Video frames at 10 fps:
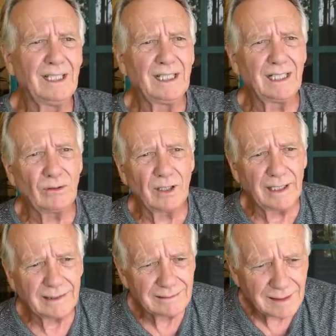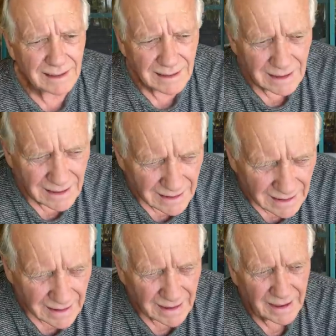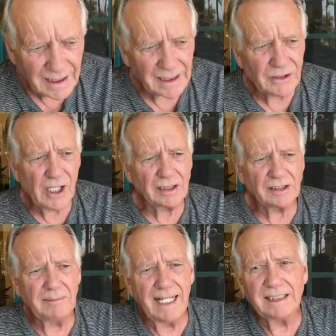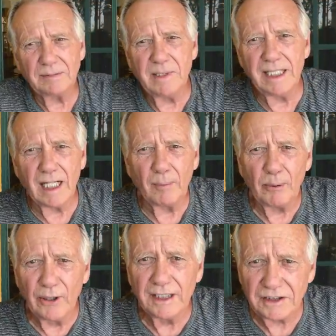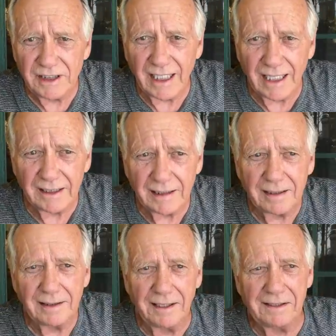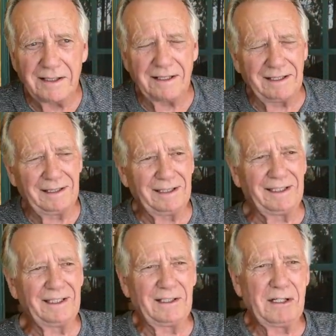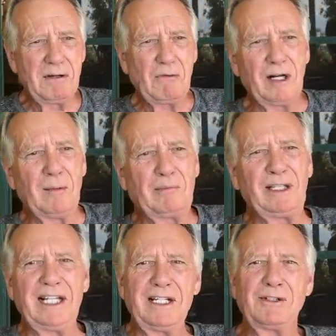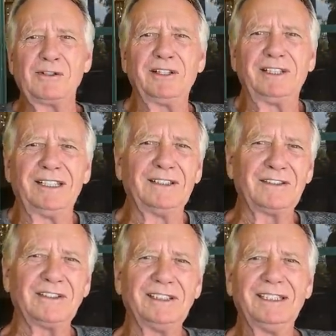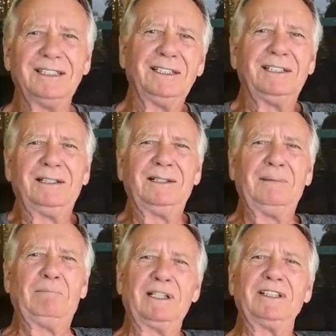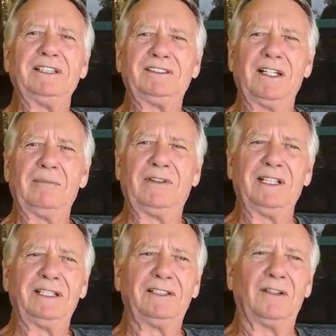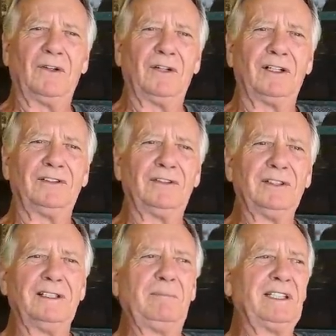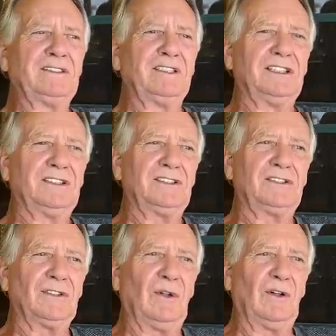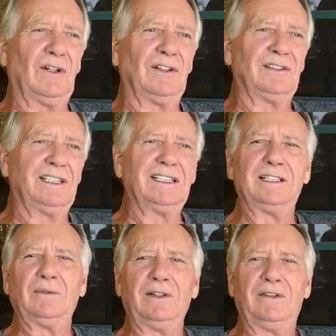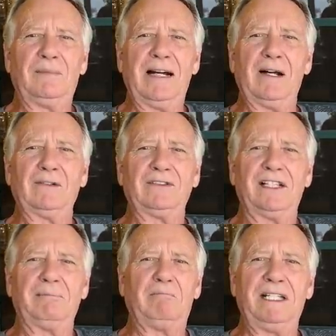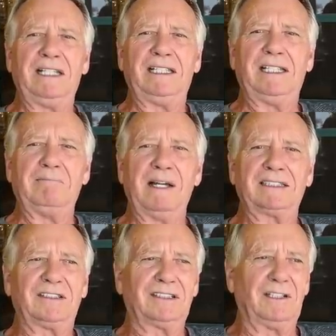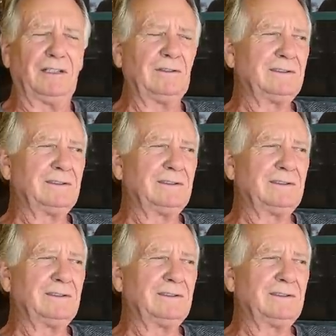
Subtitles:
Anyway, it just makes me appreciate what a pleasure it is building something or doing business or dealing with the powers that be in Mexico.